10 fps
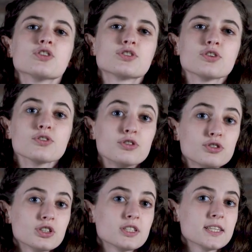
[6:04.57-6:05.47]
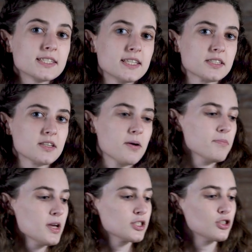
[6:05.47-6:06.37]
The solution to the
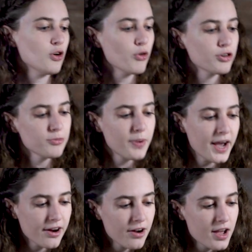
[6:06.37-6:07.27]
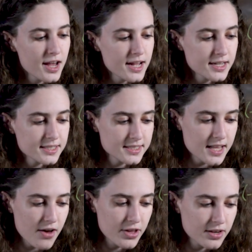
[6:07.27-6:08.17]
system is the ordered pair
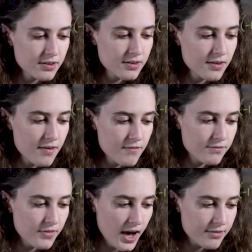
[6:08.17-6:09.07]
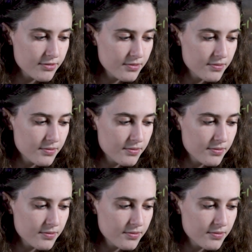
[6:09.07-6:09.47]
7, 5.